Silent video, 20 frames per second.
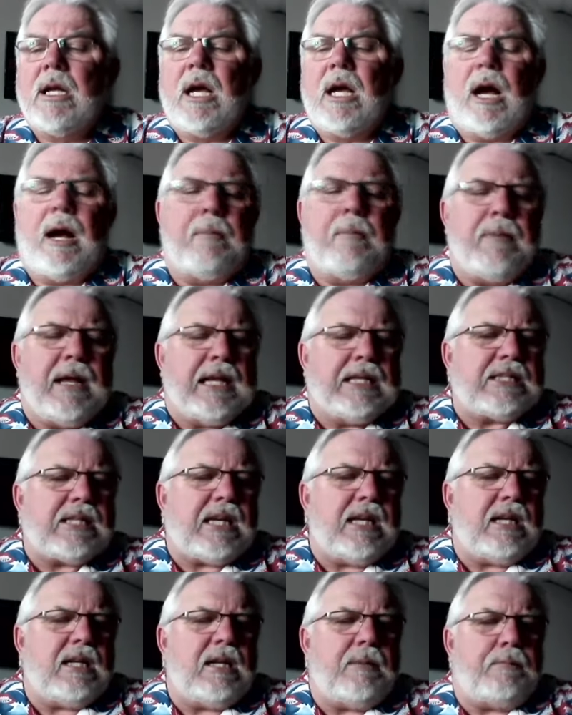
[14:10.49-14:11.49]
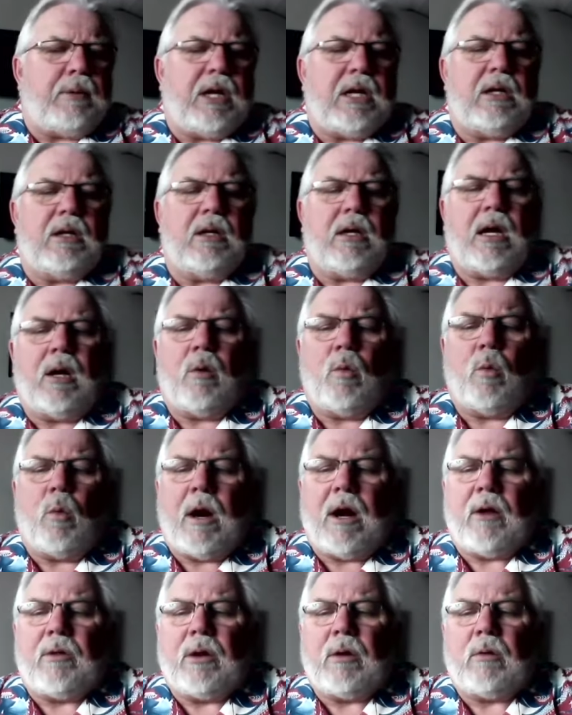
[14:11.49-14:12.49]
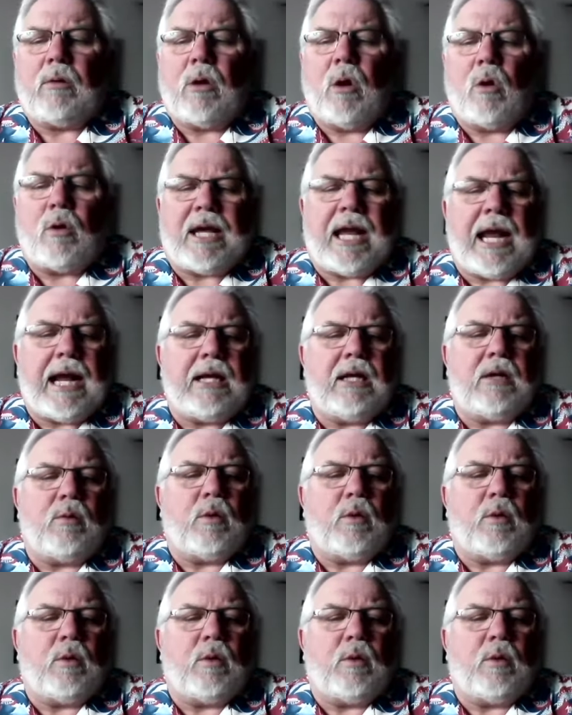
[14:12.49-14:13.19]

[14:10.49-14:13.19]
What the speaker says: It's going to depend on where they're located,